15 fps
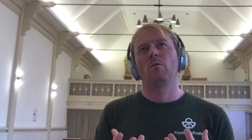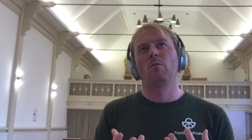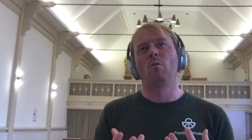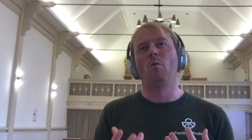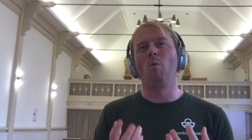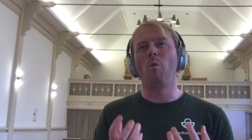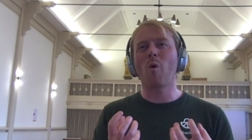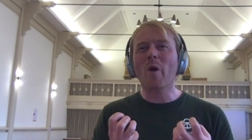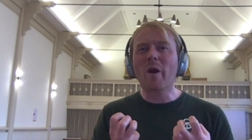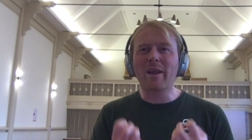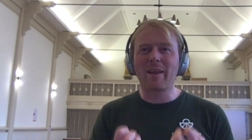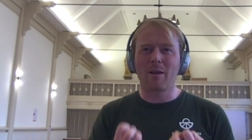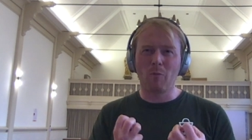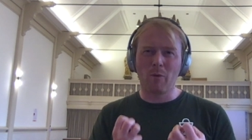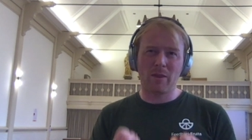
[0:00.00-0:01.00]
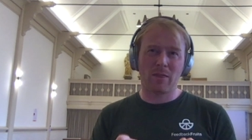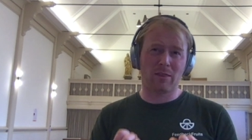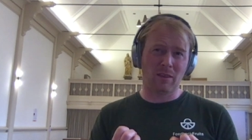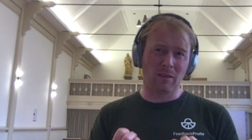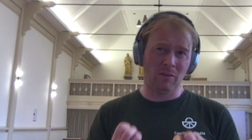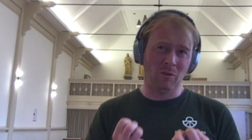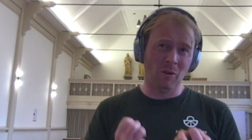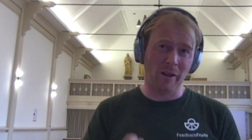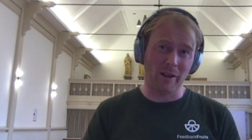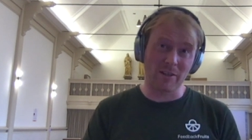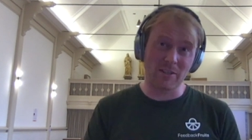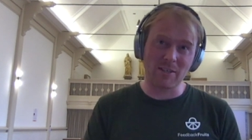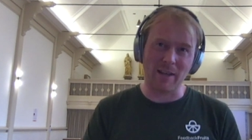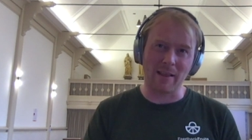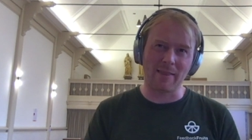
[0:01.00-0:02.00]
working with the
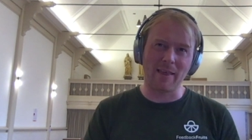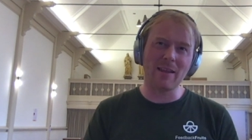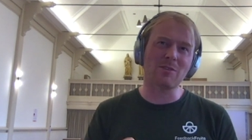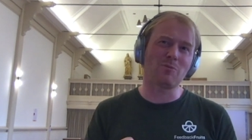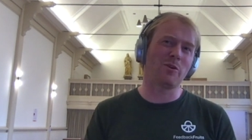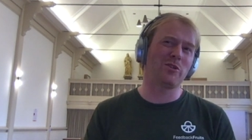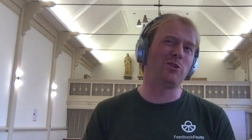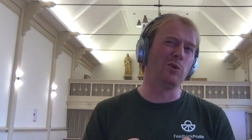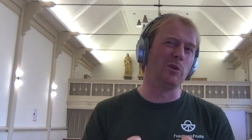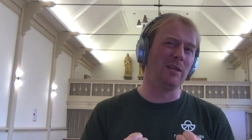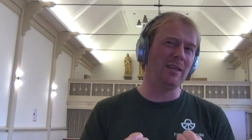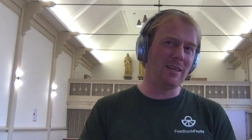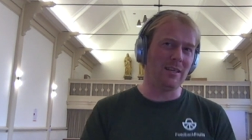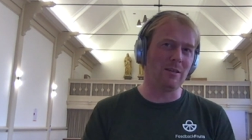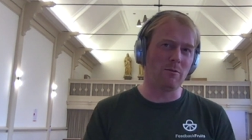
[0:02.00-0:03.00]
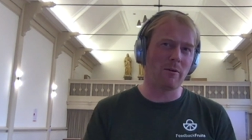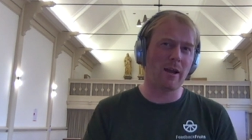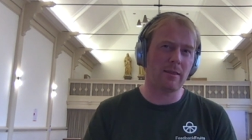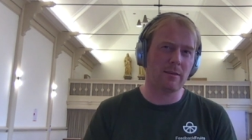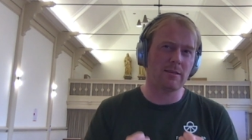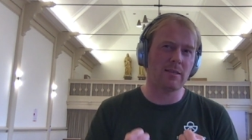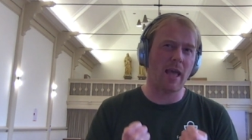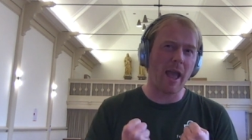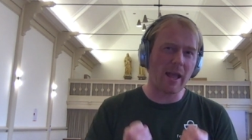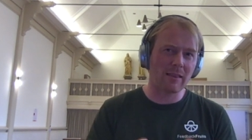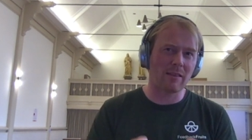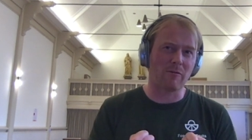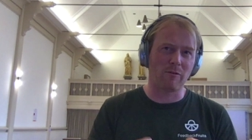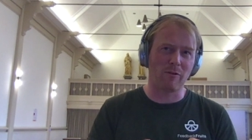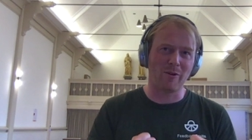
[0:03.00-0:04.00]
knowledge. And that is what you need, right? Is
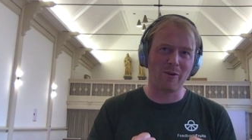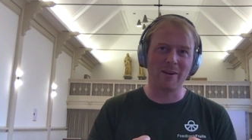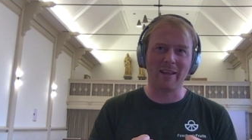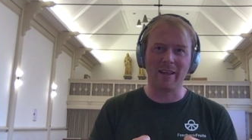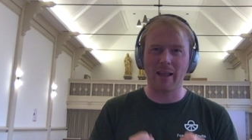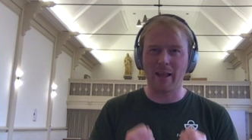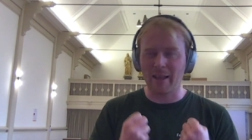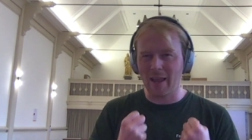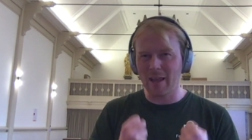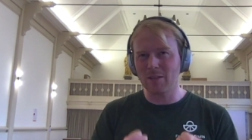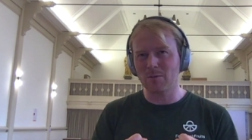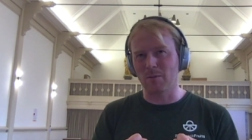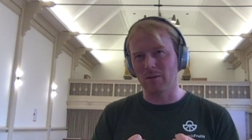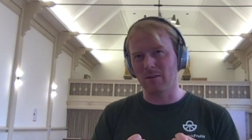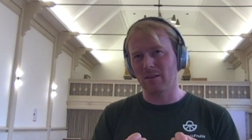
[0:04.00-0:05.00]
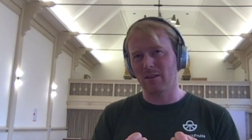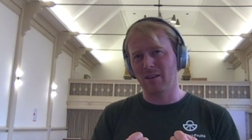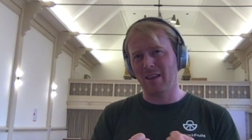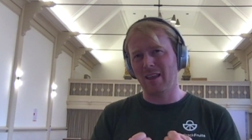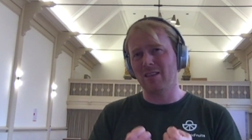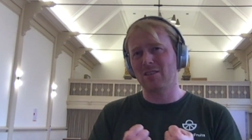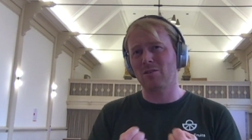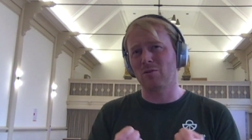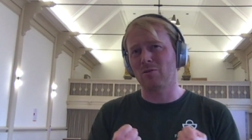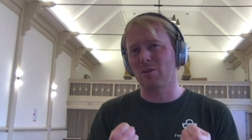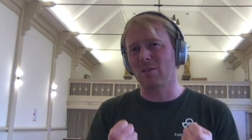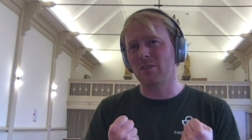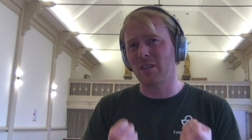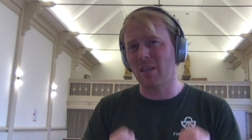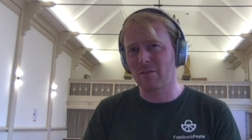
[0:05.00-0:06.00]
active learning. Engagement is so
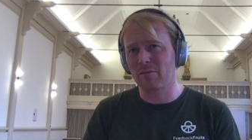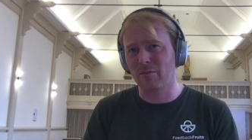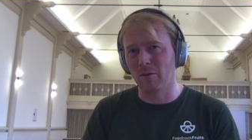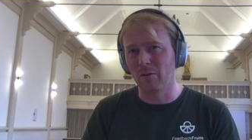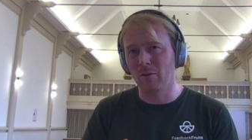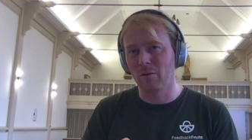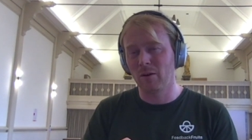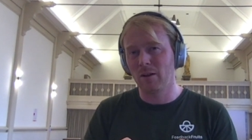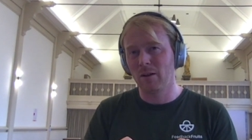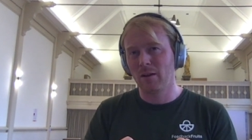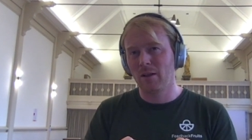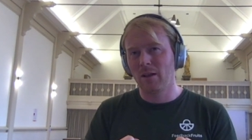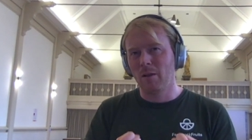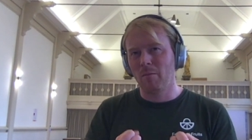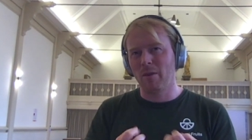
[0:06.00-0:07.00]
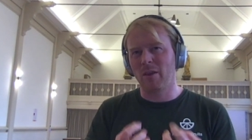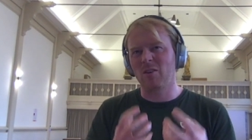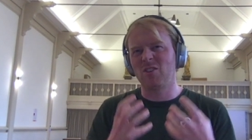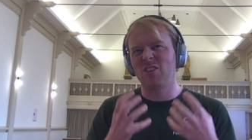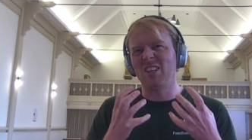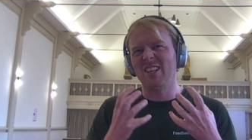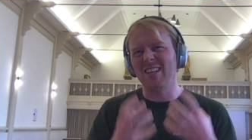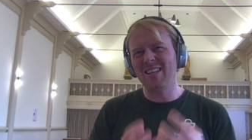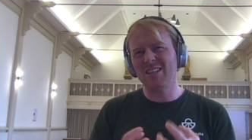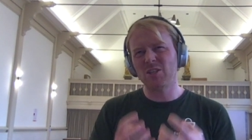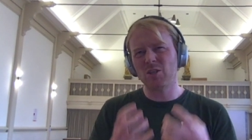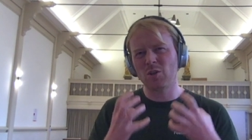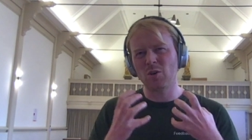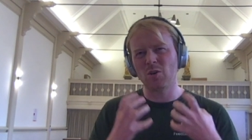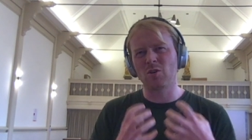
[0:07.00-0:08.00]
successful because you need
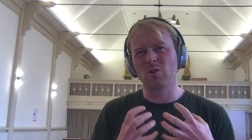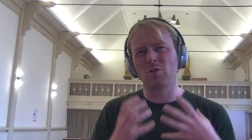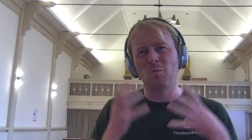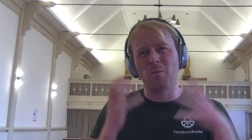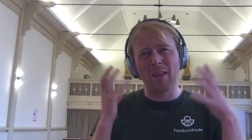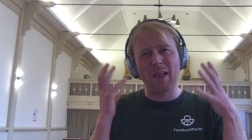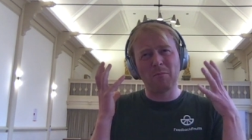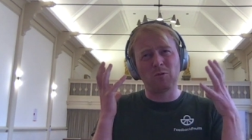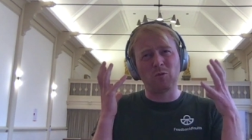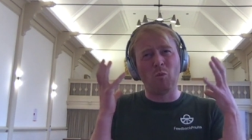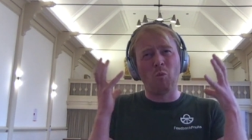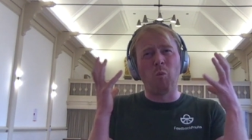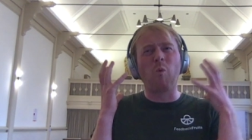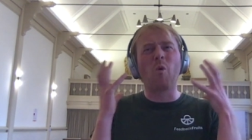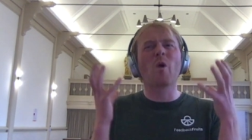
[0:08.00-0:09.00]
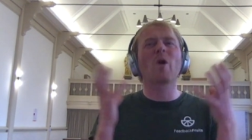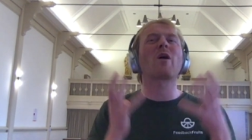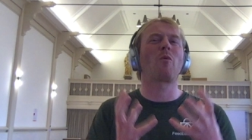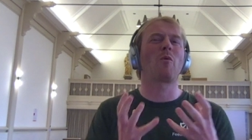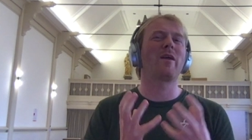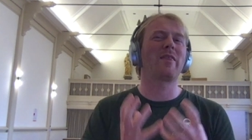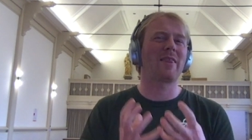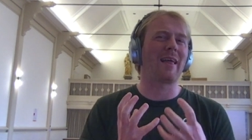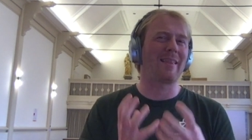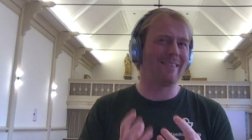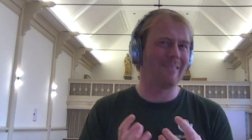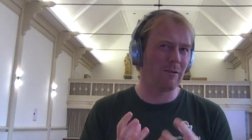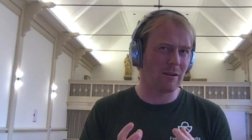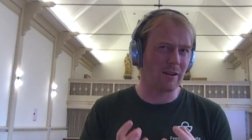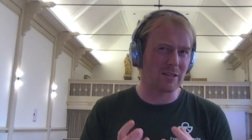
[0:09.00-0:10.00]
students to be able to work with that
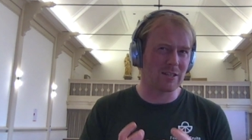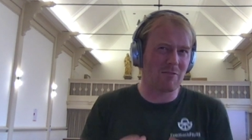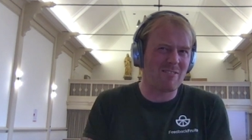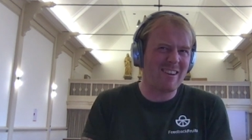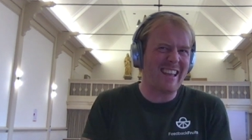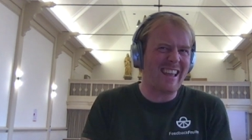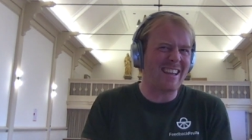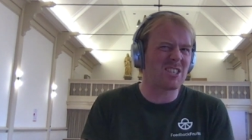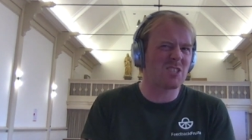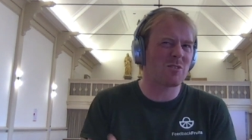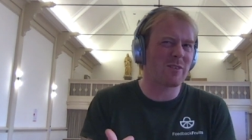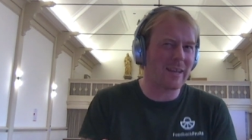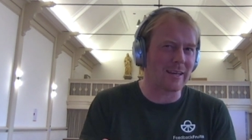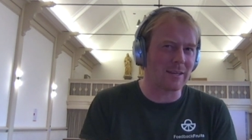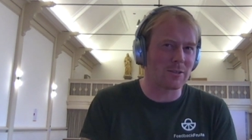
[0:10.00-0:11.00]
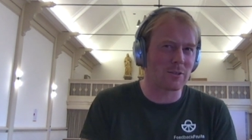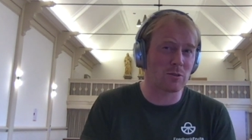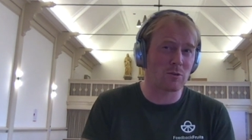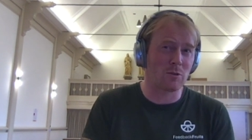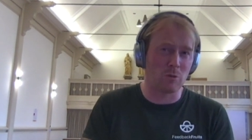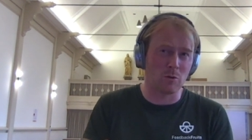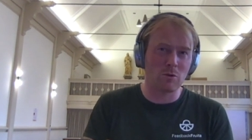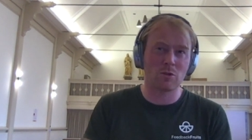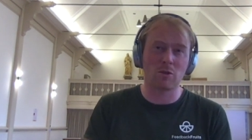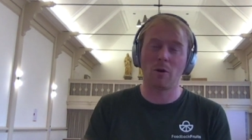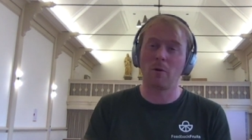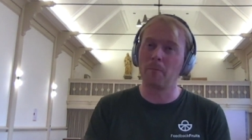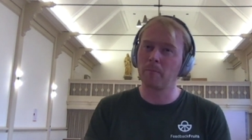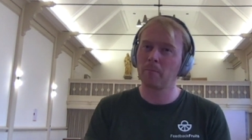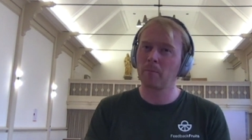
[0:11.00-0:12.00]
knowledge and really get triggered to do so.
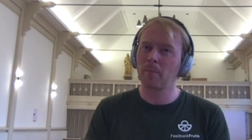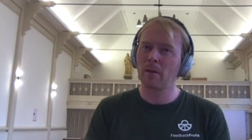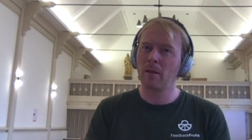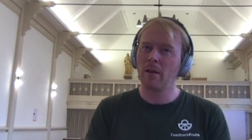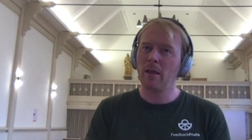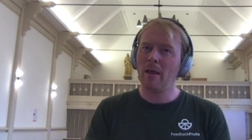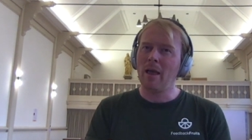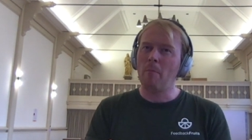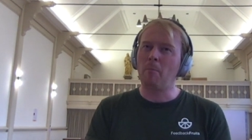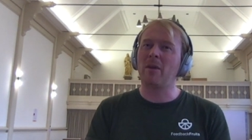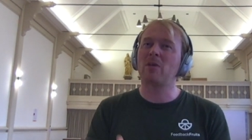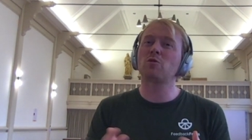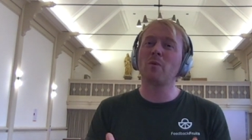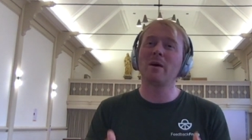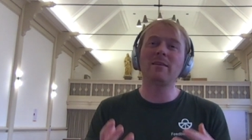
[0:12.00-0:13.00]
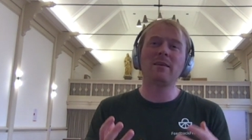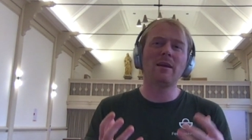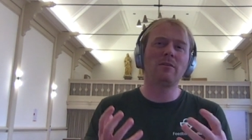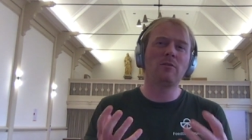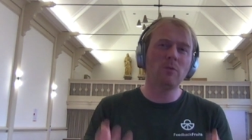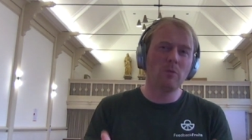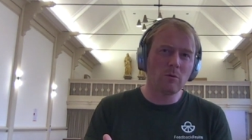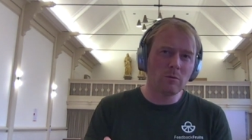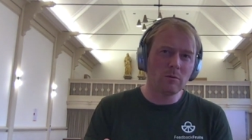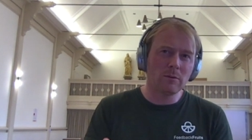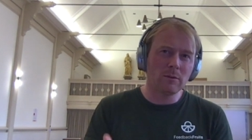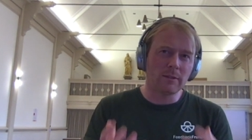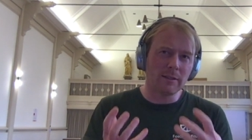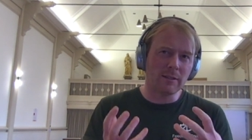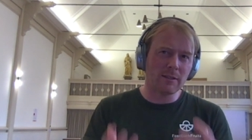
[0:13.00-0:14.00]
Because when they do,
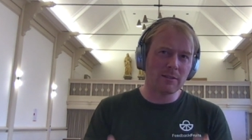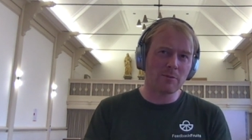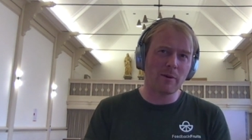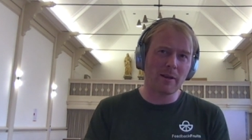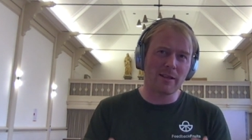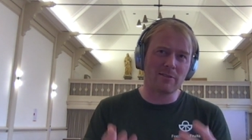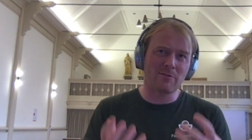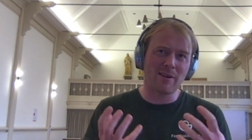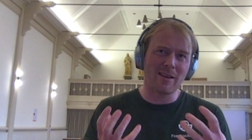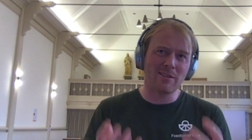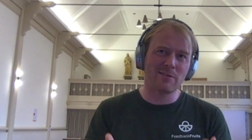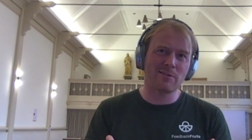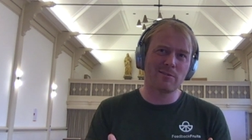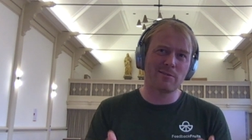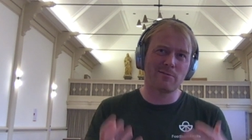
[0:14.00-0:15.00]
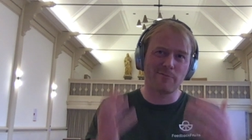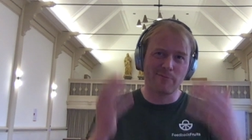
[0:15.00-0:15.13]
this is when it transmits